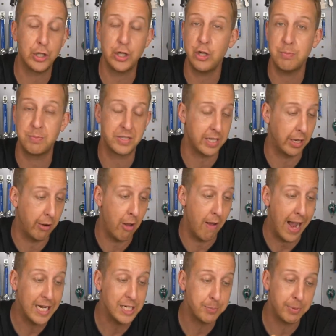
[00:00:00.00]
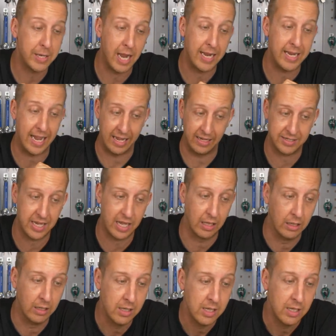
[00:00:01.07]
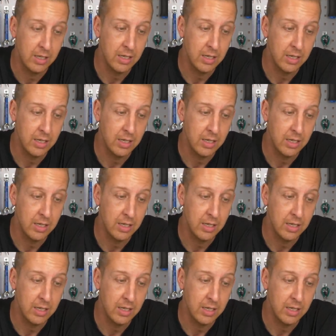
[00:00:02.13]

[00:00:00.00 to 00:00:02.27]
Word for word: Cube Stereo HPA SL.